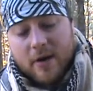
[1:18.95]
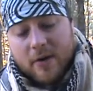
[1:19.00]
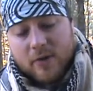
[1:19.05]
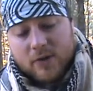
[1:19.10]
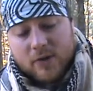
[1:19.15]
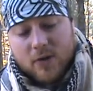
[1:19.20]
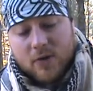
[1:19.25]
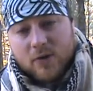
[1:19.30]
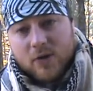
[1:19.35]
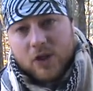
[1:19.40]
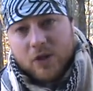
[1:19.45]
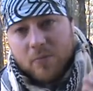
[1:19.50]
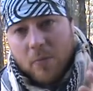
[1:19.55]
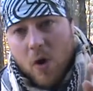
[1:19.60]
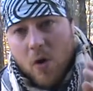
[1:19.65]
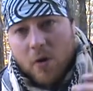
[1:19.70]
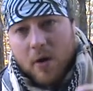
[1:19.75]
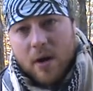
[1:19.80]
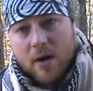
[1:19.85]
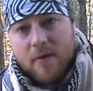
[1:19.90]
And it'll start
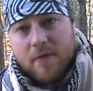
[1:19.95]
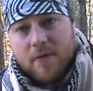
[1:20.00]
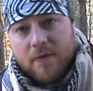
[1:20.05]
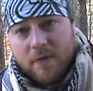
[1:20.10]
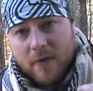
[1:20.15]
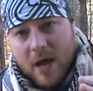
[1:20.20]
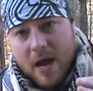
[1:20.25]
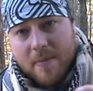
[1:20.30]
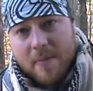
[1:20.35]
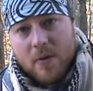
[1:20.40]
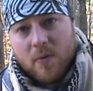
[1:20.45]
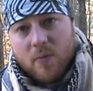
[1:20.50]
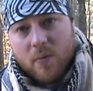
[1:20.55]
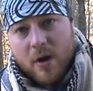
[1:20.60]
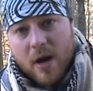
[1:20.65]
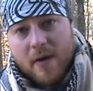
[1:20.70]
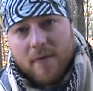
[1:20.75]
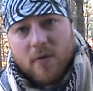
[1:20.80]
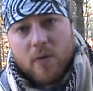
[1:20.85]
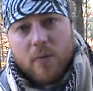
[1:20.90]
smoking and flaming,
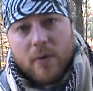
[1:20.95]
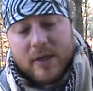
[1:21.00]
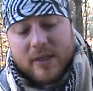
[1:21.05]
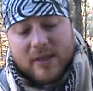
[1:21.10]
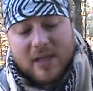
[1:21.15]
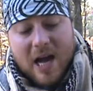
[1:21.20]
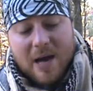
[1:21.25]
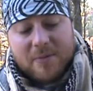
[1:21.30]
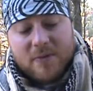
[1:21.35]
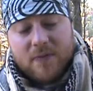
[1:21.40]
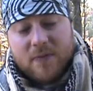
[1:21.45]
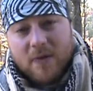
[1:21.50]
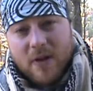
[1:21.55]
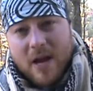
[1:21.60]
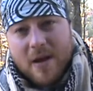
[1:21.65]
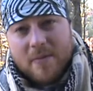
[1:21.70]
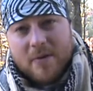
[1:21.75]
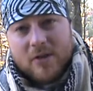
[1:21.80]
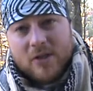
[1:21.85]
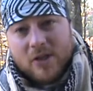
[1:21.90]
whatever. When it stops
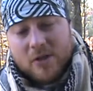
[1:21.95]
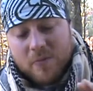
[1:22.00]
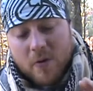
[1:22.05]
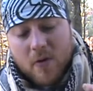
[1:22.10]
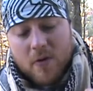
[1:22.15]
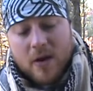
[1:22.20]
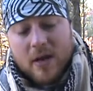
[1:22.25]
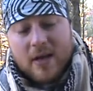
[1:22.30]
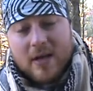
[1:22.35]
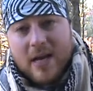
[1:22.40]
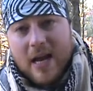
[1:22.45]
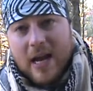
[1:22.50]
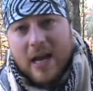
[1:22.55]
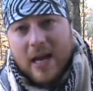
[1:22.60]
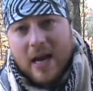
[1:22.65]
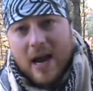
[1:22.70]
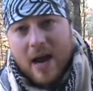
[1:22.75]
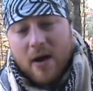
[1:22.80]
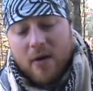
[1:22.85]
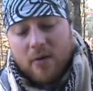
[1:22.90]
flaming and smoking, take
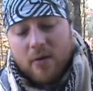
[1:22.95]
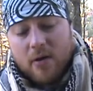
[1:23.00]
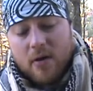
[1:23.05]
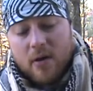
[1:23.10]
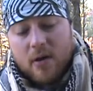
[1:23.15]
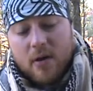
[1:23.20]
it out.